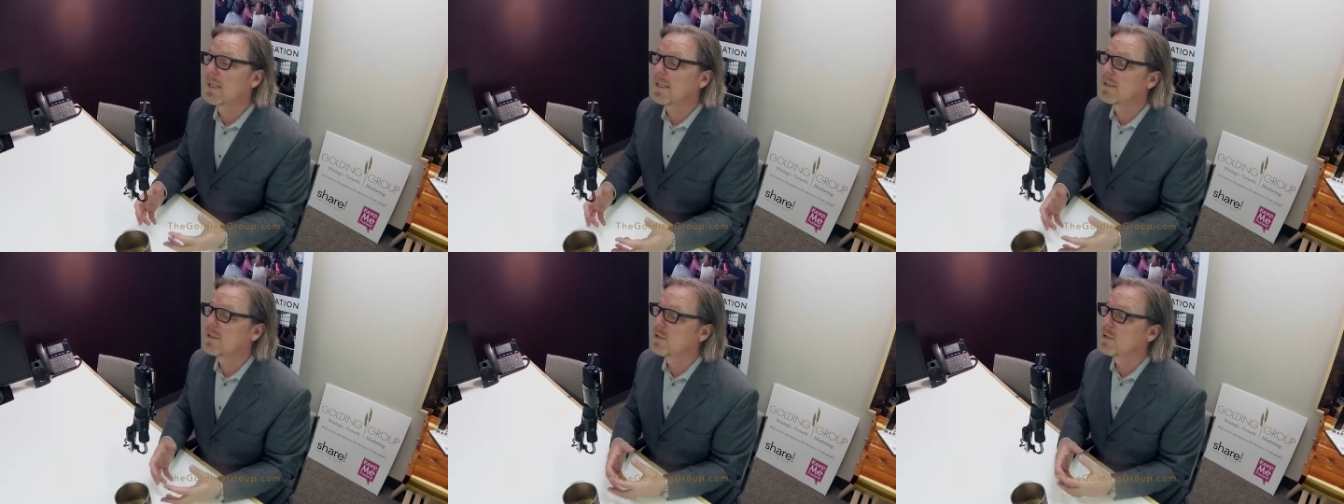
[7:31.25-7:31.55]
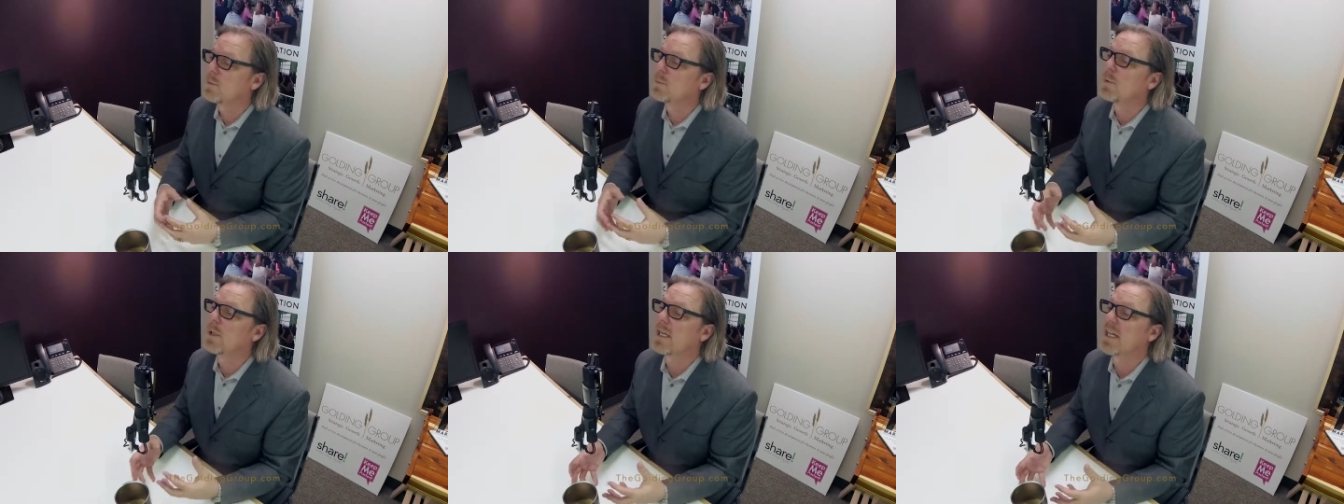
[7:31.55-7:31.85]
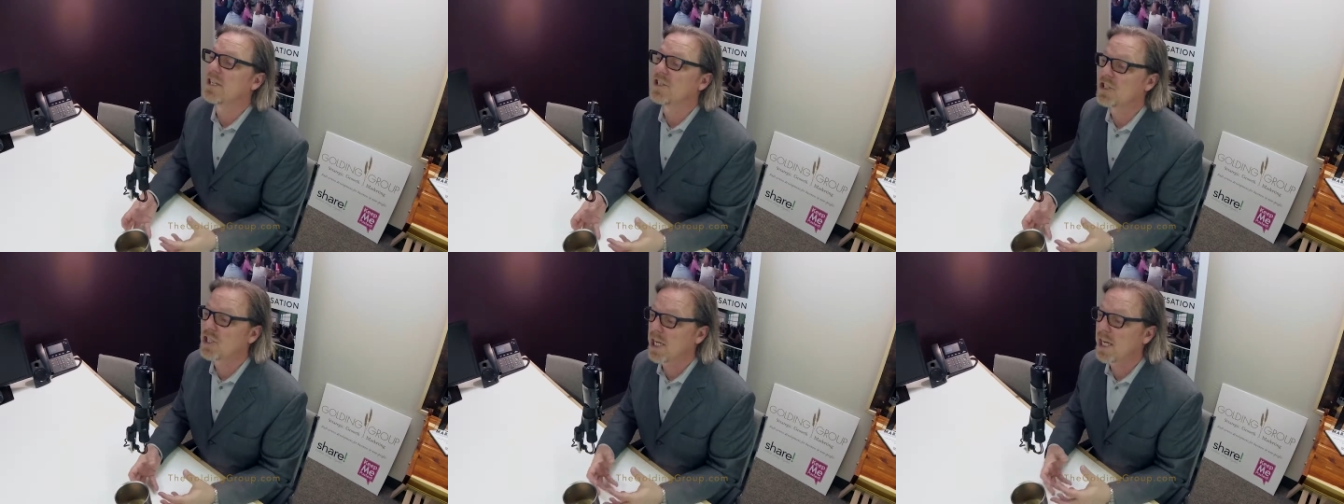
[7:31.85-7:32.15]
into what
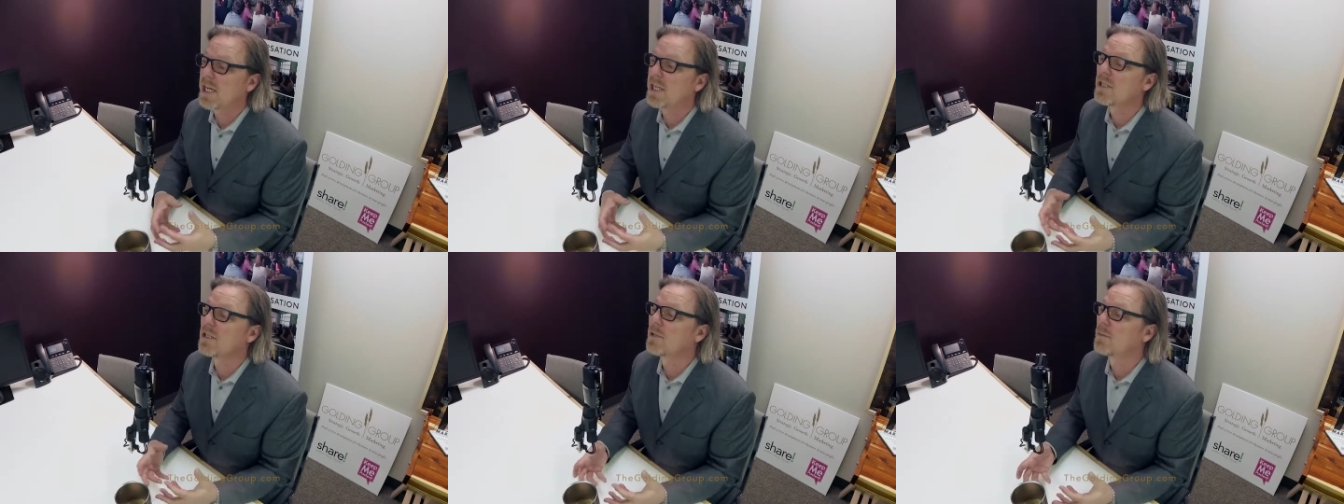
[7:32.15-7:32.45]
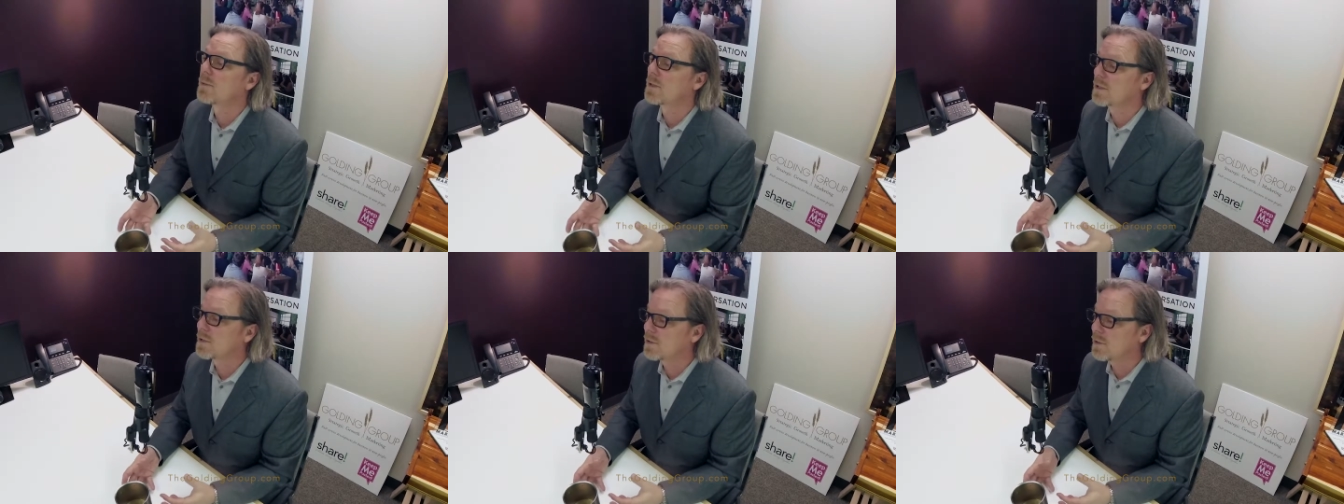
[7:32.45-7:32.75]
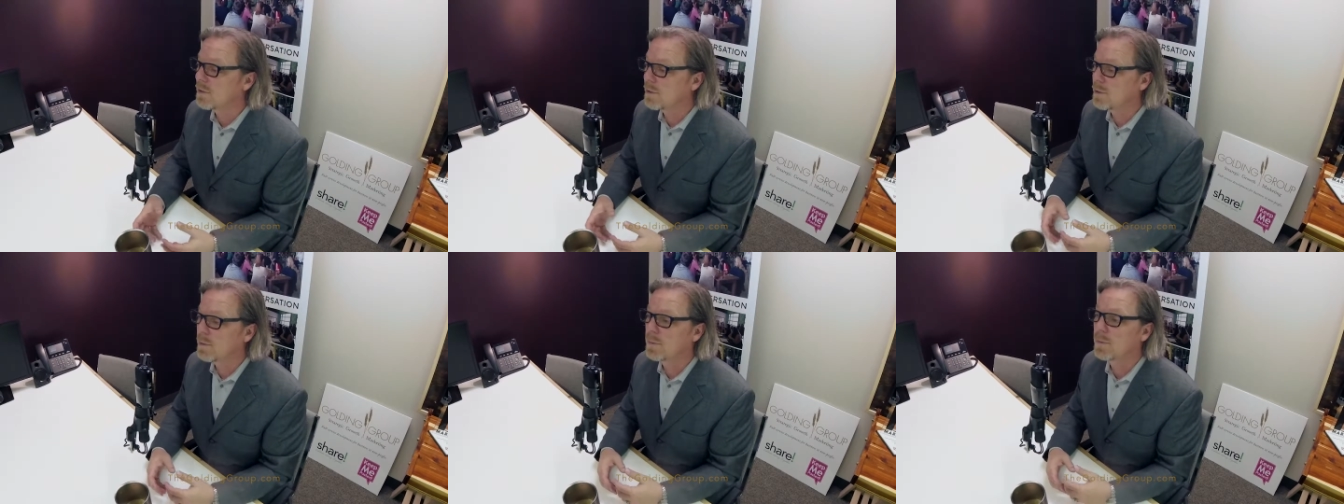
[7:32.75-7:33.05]
has changed or what's
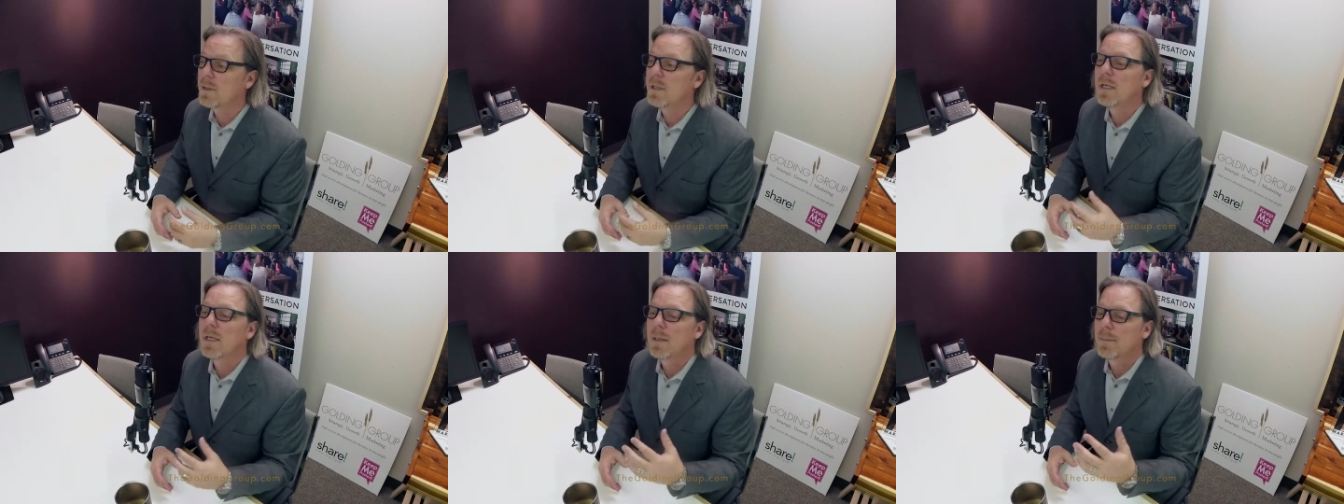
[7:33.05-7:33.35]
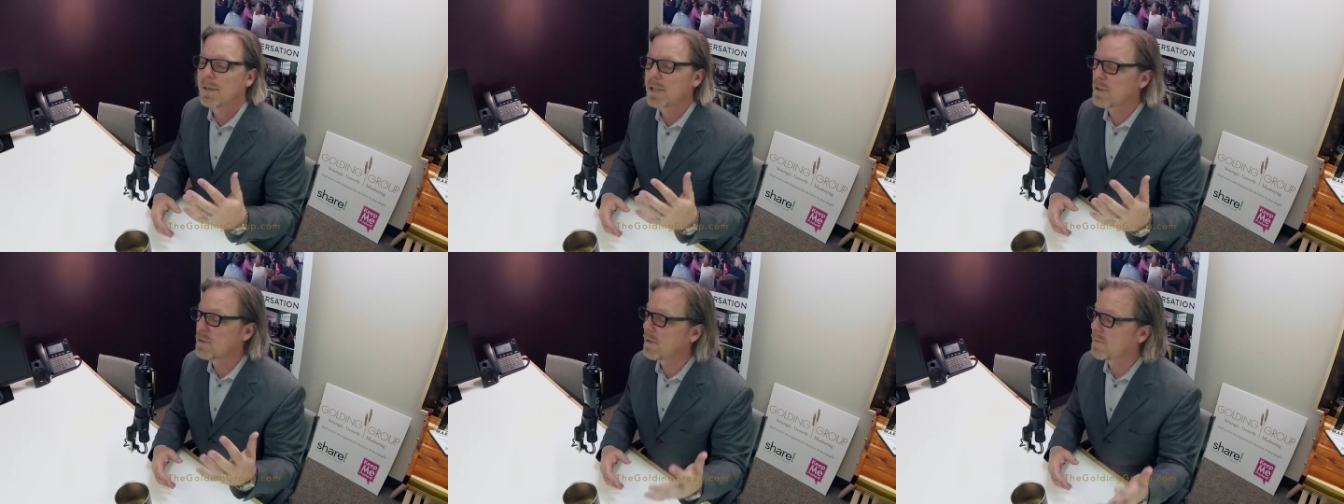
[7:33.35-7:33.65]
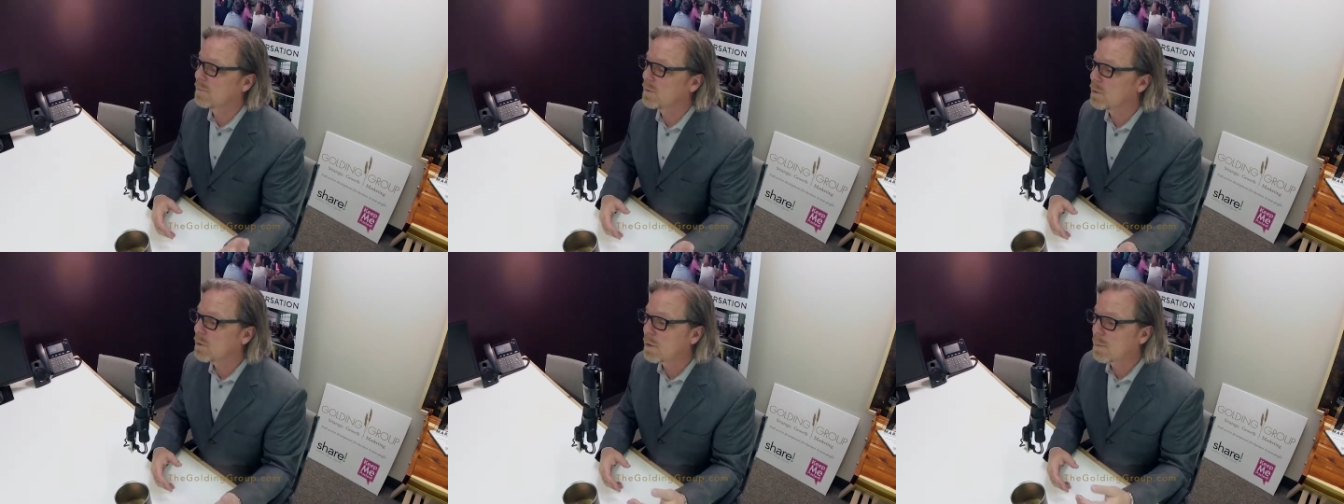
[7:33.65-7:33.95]
new, because you
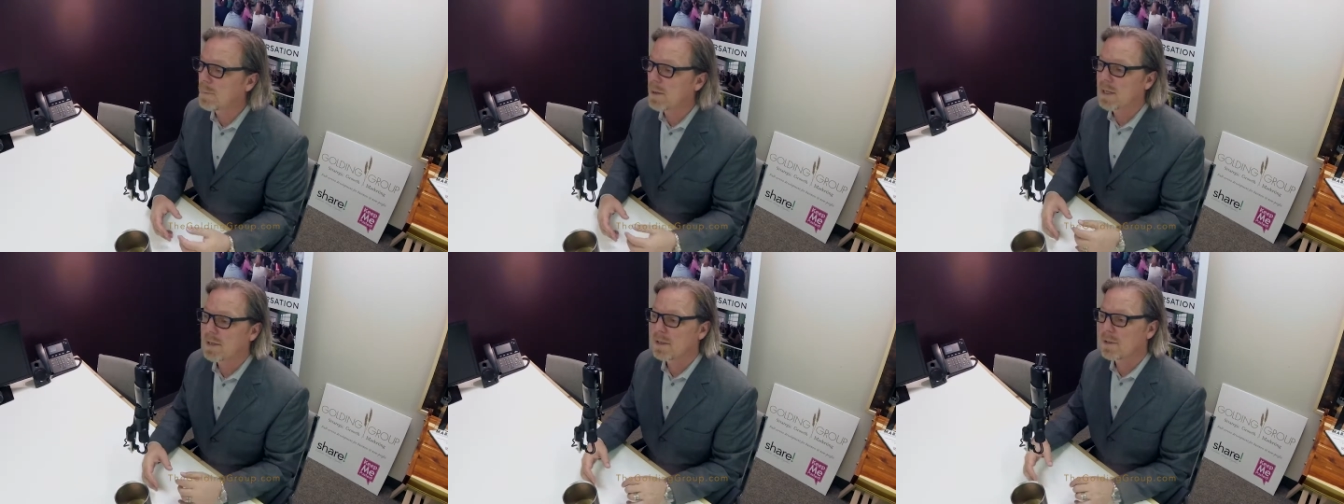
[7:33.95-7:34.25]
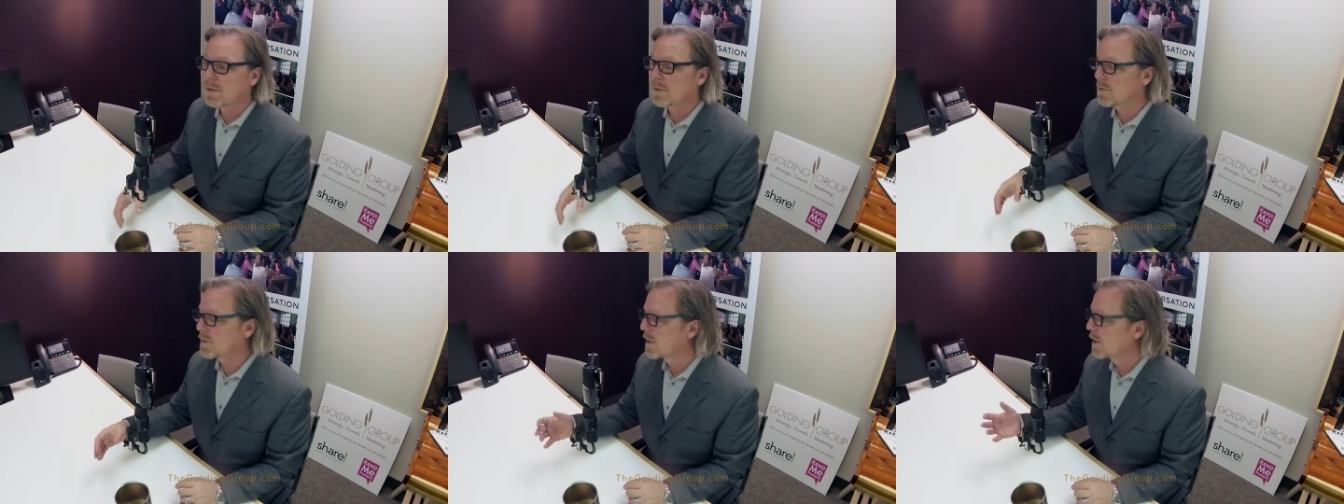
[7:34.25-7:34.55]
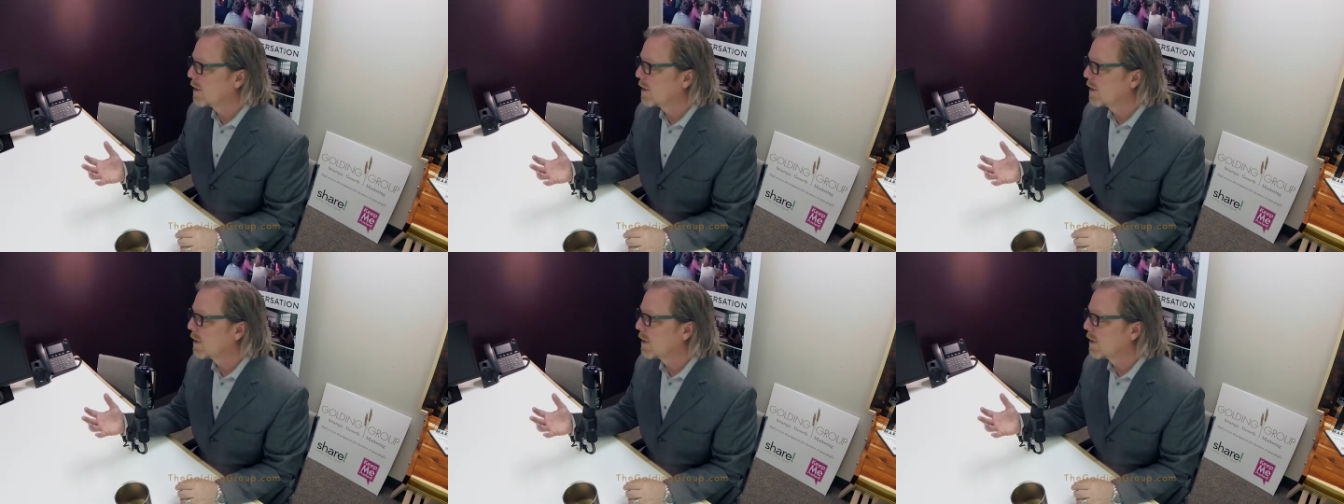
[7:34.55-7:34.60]
have new competitors,